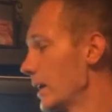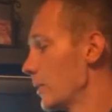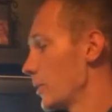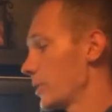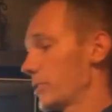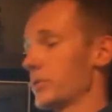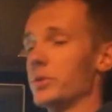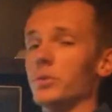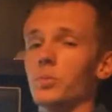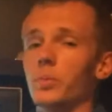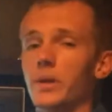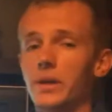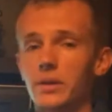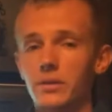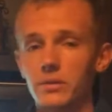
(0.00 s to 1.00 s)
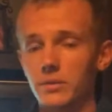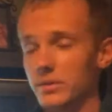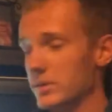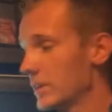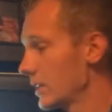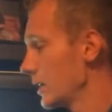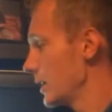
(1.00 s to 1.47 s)
with new
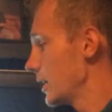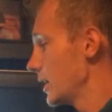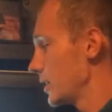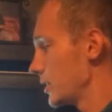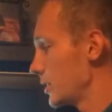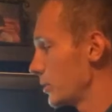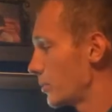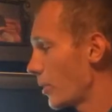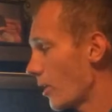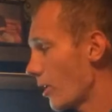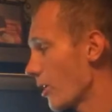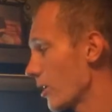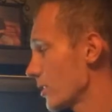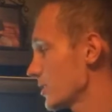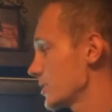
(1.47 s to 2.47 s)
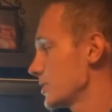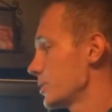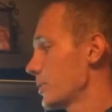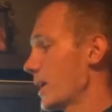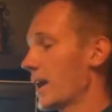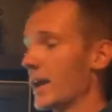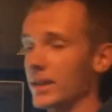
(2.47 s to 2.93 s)
wheels, new parts,
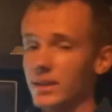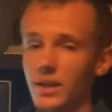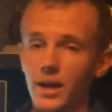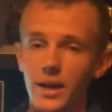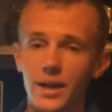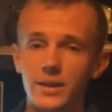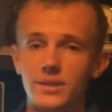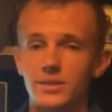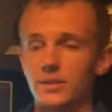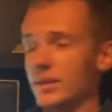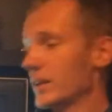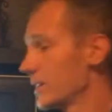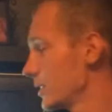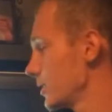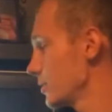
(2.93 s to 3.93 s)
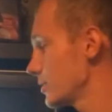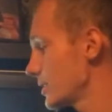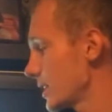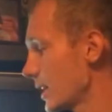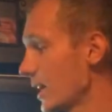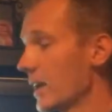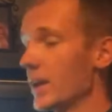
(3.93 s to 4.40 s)
new headlights, new
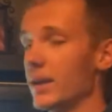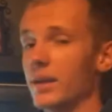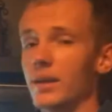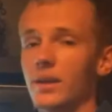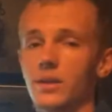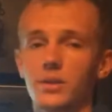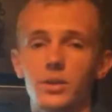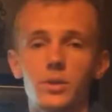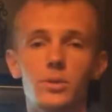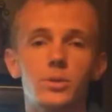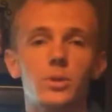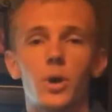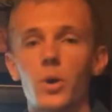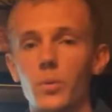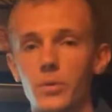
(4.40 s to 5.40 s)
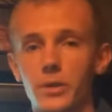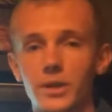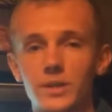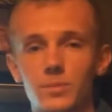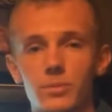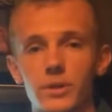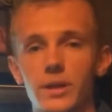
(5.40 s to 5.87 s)
tint, new
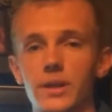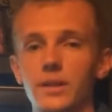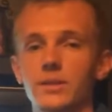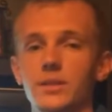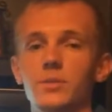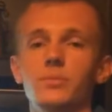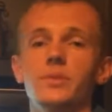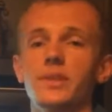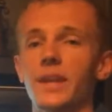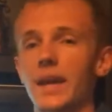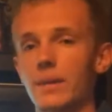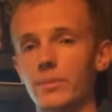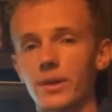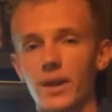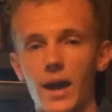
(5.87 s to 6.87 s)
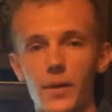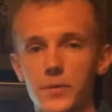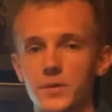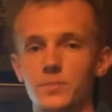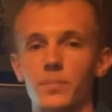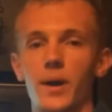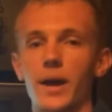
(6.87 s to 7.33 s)
lowering springs, you name it. I
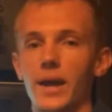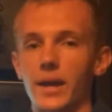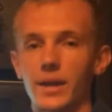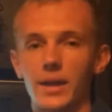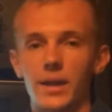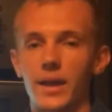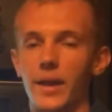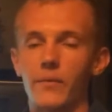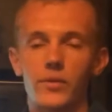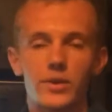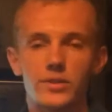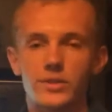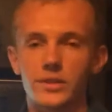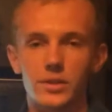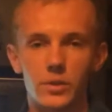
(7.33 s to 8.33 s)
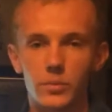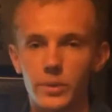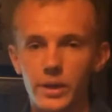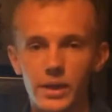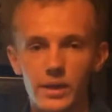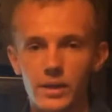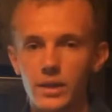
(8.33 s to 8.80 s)
was buying it every single
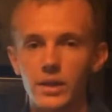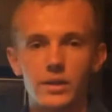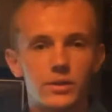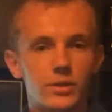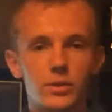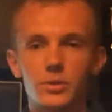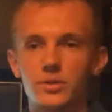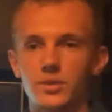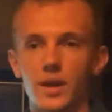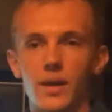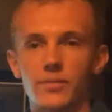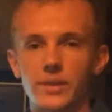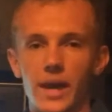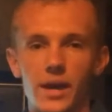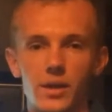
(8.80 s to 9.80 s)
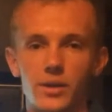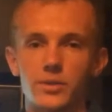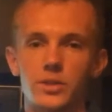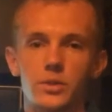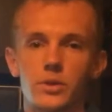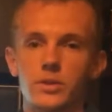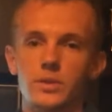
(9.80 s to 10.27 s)
week, new stuff to add
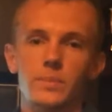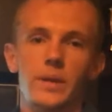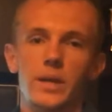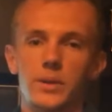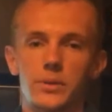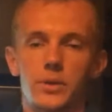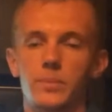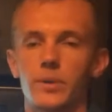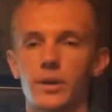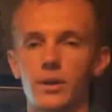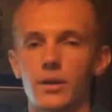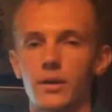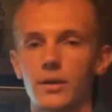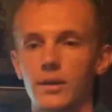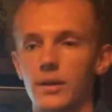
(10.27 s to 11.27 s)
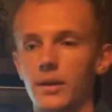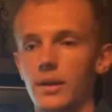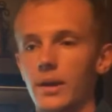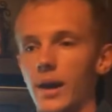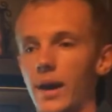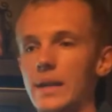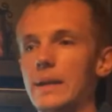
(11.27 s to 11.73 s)
onto it to make it look better.
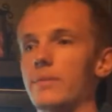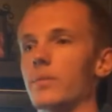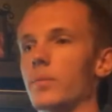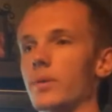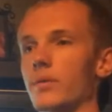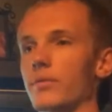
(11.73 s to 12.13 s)
I never would